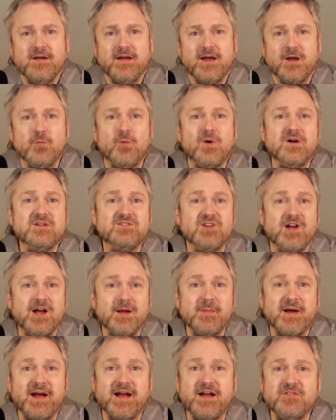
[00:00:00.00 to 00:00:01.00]
At one
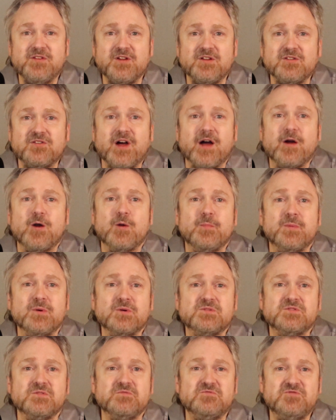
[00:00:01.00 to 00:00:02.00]
time, I had the entire
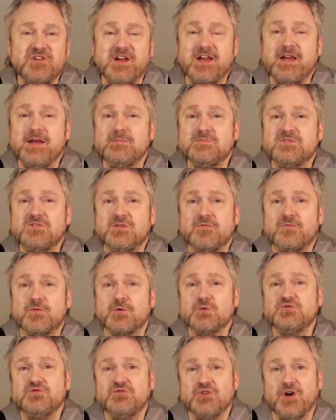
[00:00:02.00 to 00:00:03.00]
books of James,
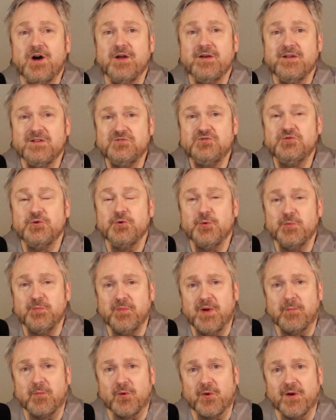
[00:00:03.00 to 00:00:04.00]
First John, and Jude
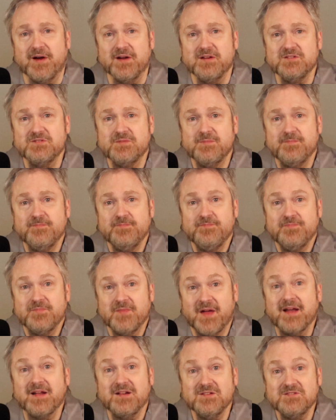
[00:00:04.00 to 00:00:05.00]
memorized.
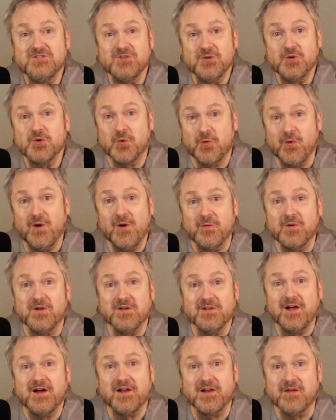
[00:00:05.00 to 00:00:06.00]
I can still quote a
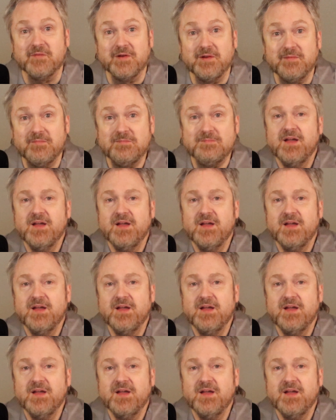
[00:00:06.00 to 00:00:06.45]
lot of it.